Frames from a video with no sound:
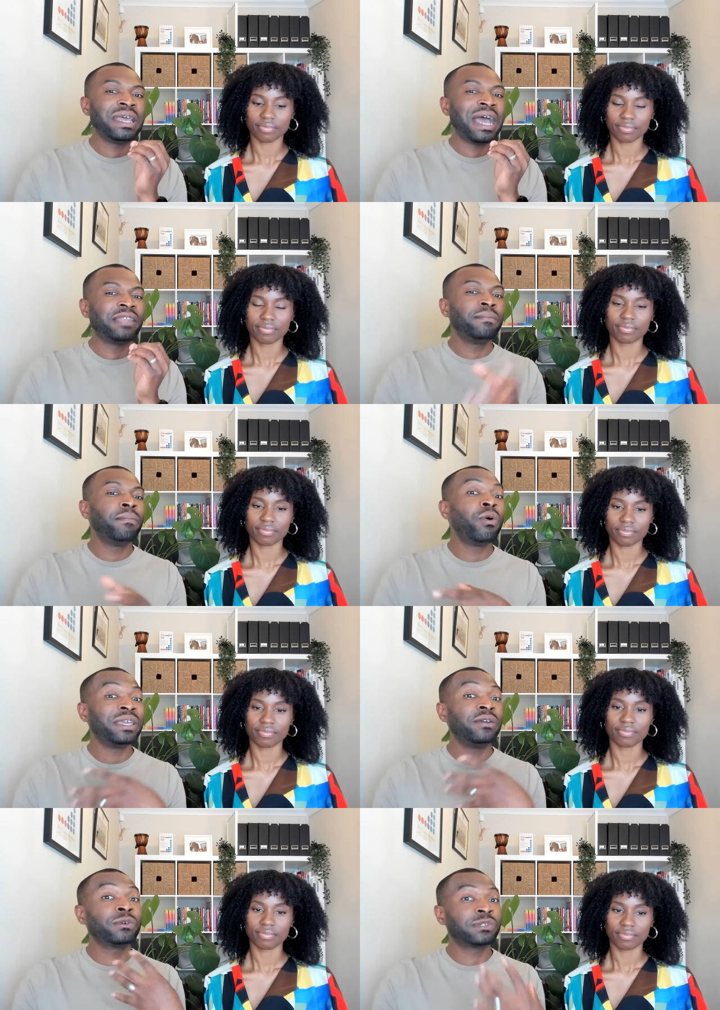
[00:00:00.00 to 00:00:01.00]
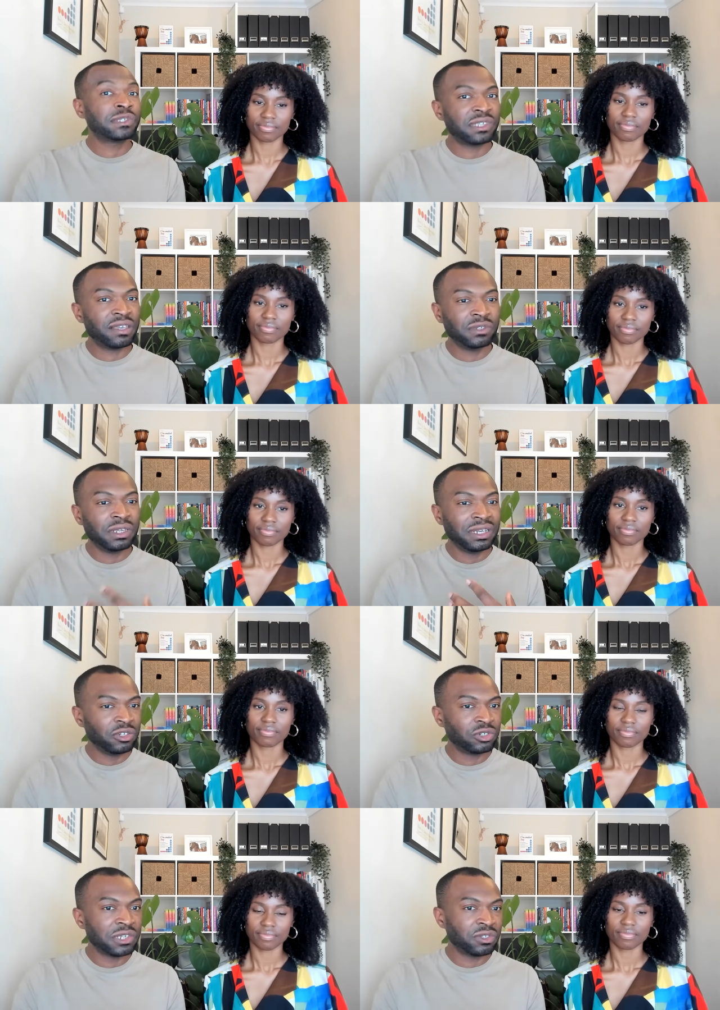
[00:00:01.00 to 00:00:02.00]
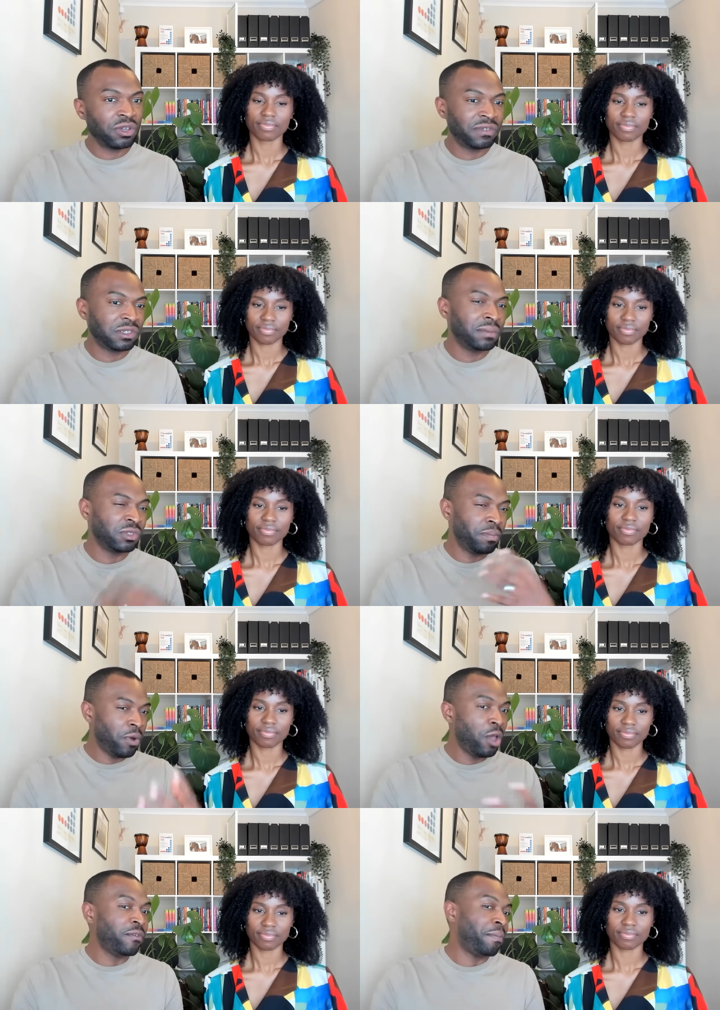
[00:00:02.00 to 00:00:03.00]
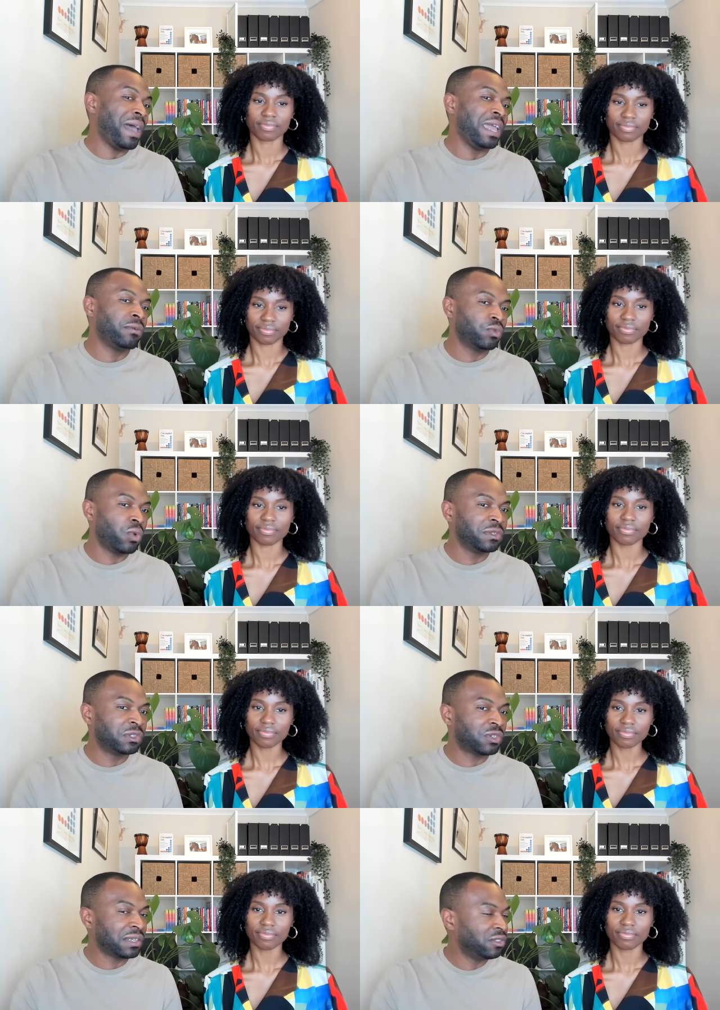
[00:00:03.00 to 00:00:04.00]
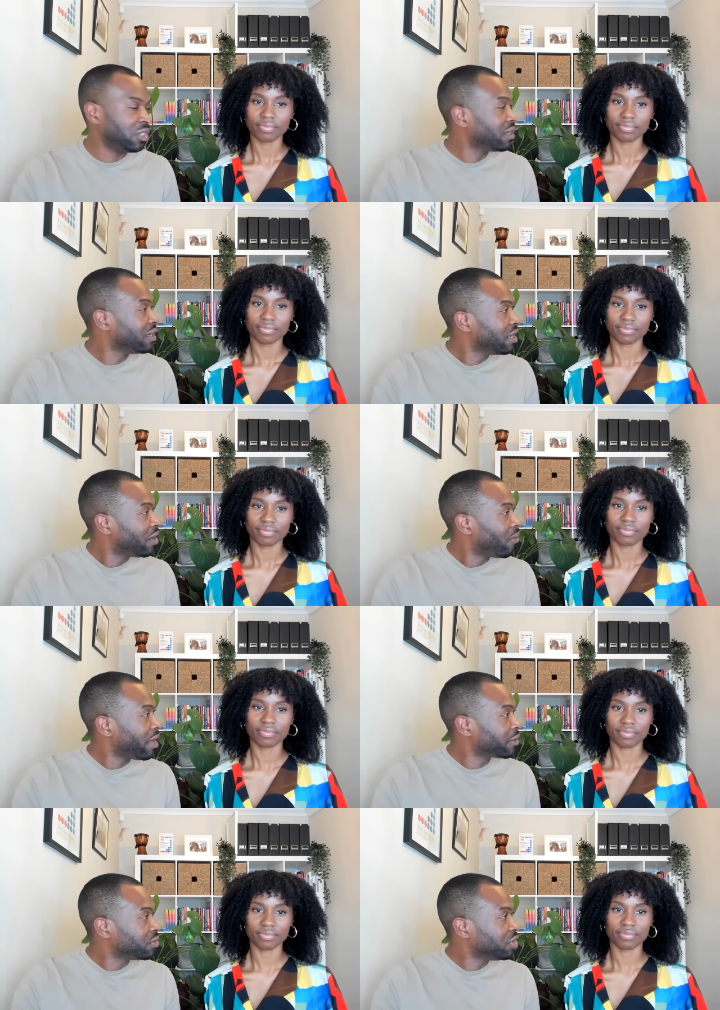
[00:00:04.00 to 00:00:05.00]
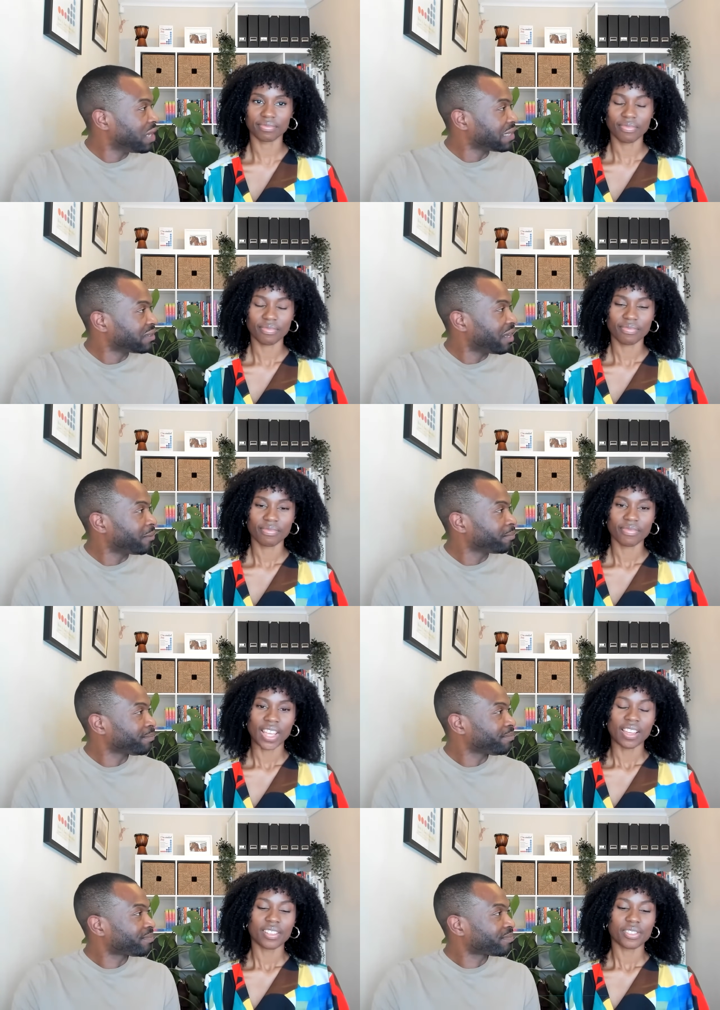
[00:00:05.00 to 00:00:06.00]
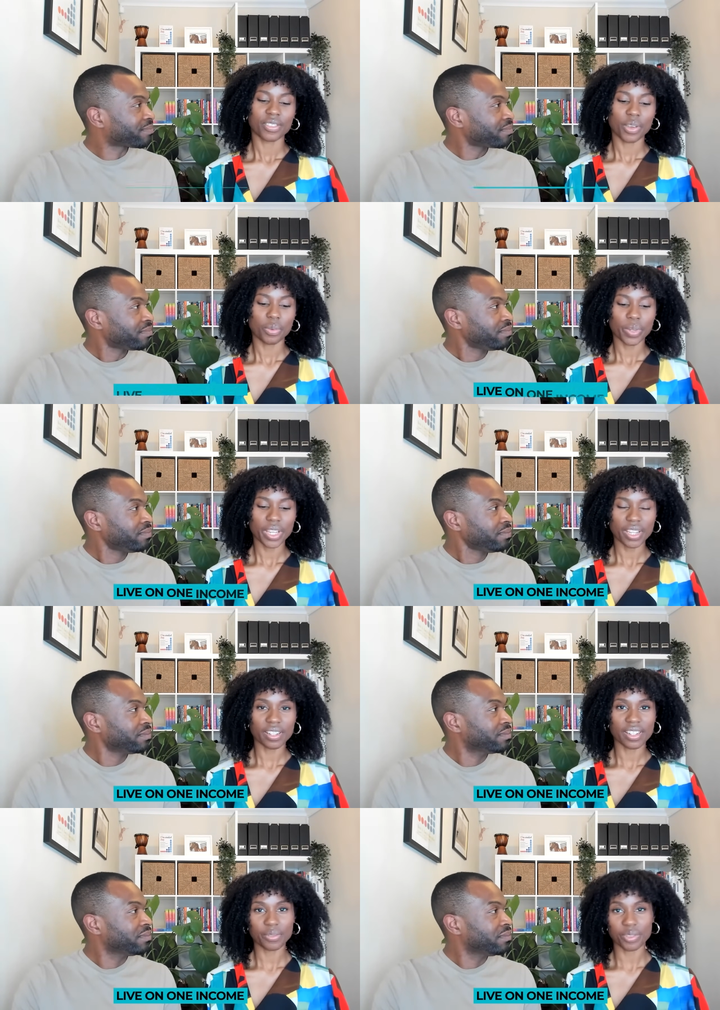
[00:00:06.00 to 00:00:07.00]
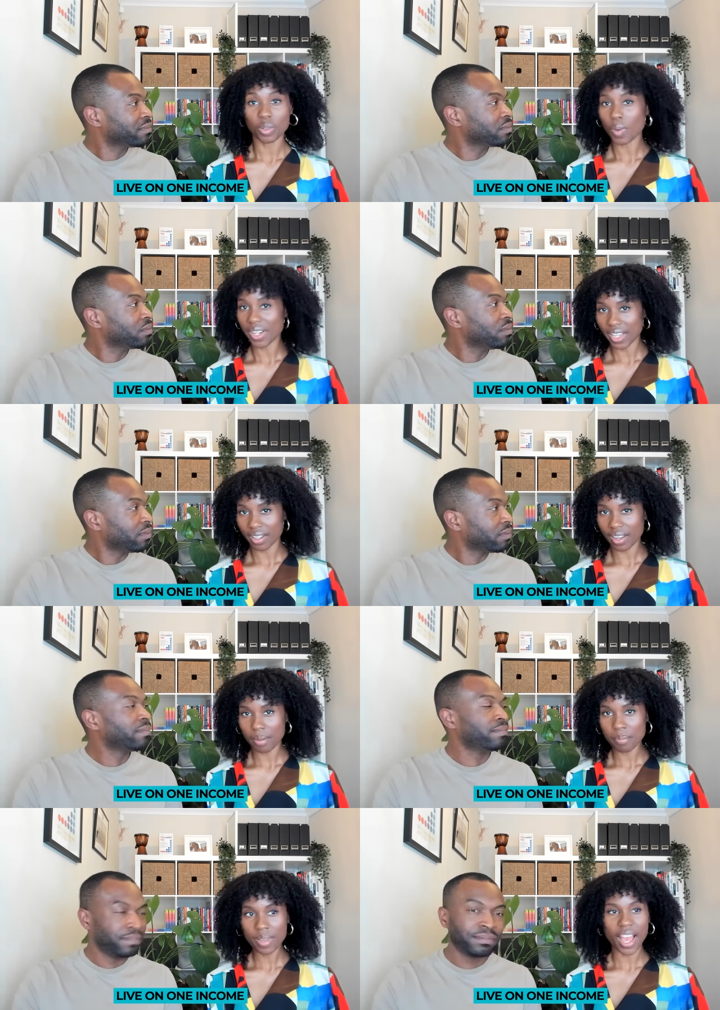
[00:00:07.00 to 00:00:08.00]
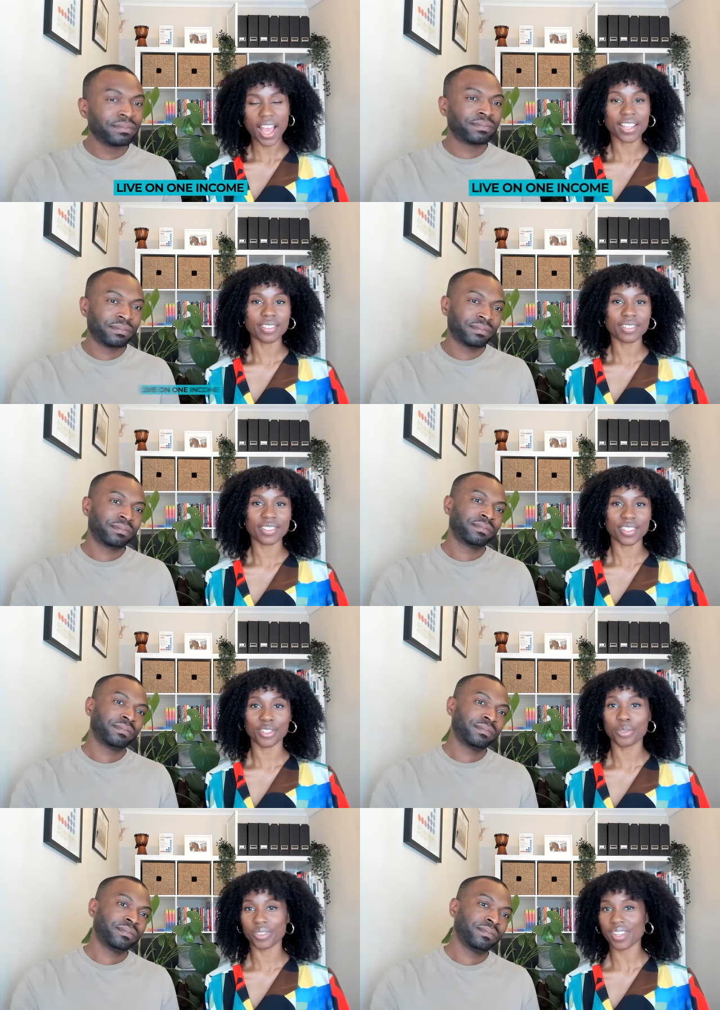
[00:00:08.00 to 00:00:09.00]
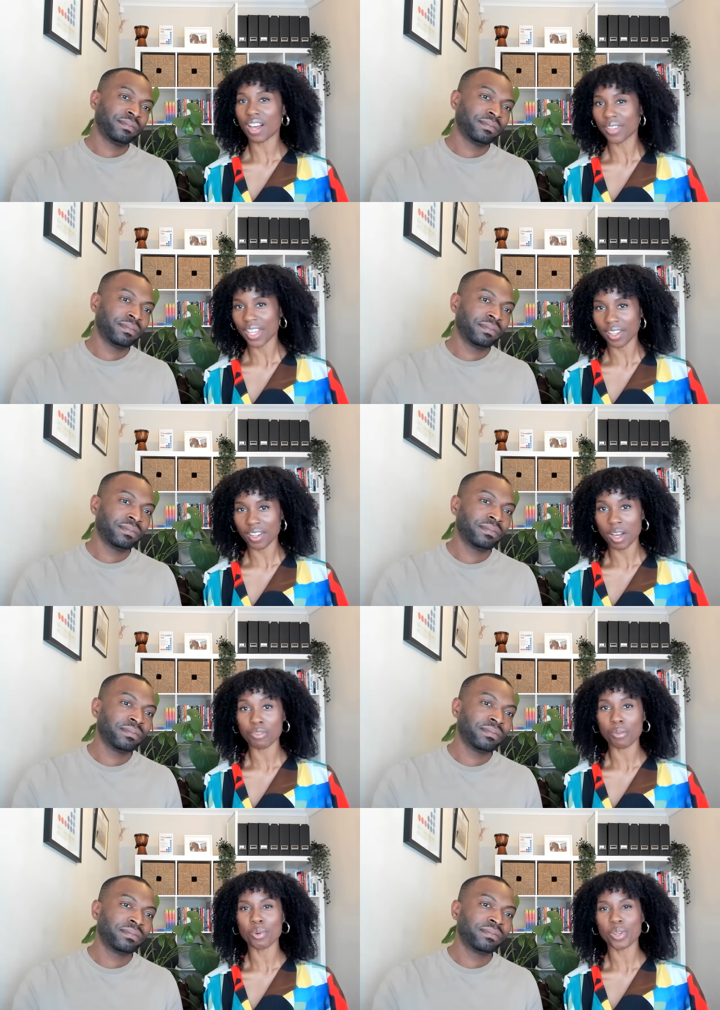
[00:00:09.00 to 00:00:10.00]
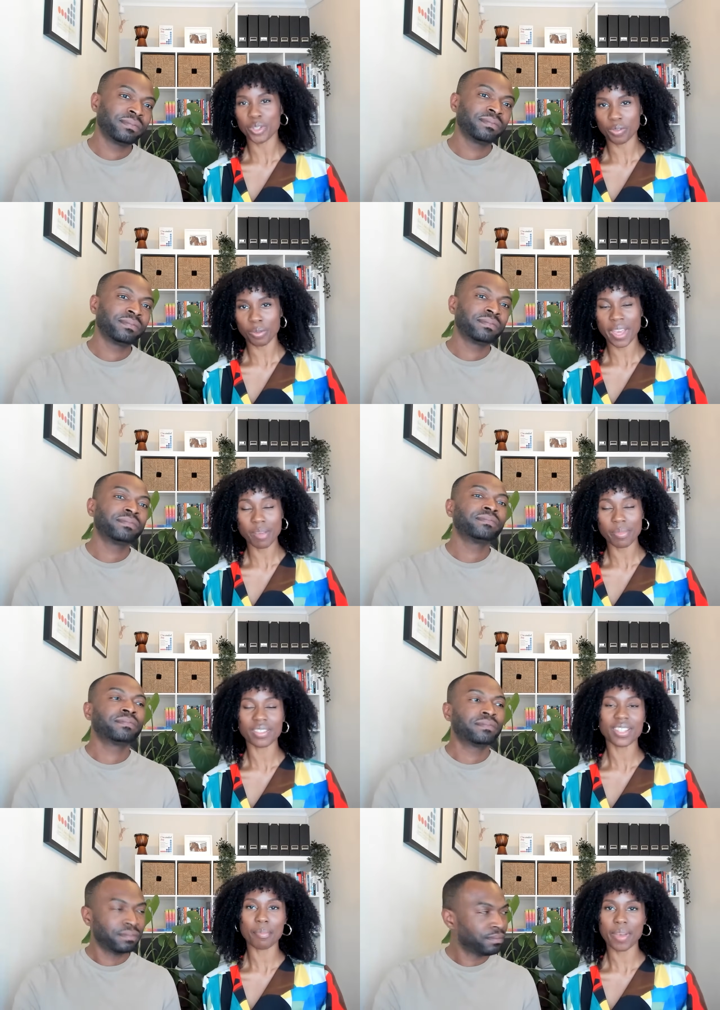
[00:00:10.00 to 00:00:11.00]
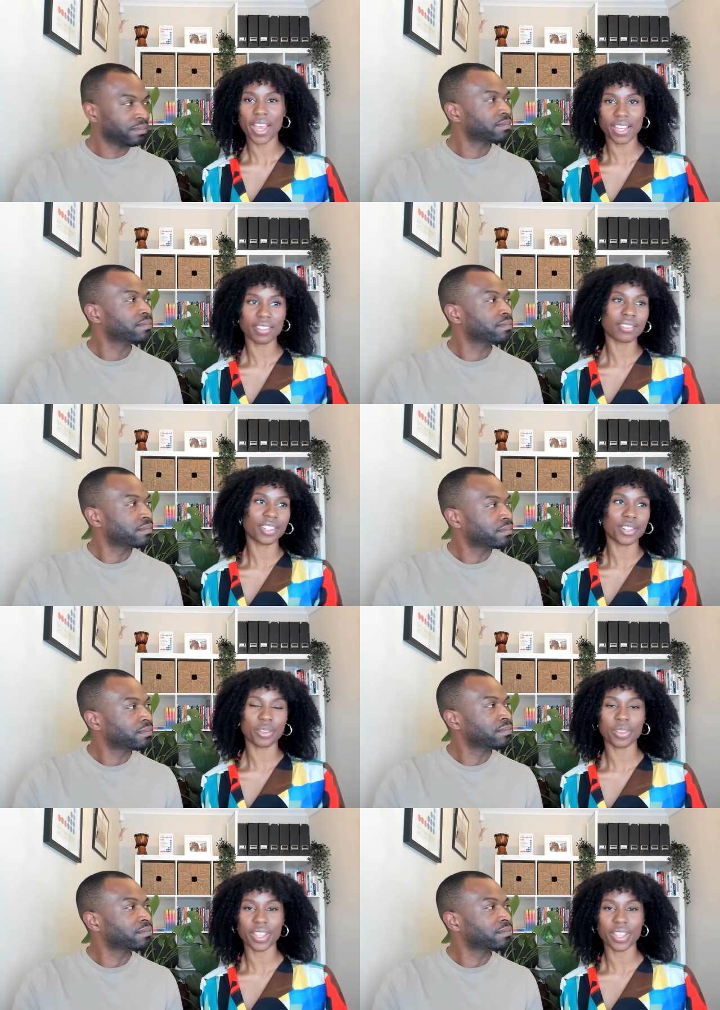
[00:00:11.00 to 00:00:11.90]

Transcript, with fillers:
Speaker 1: and the more it also saves you in interest over time. So overpaying was one strategy. What else would you add to that?
Speaker 2: So we lived on one income and used the other income for mortgage overpayments and paying, you know,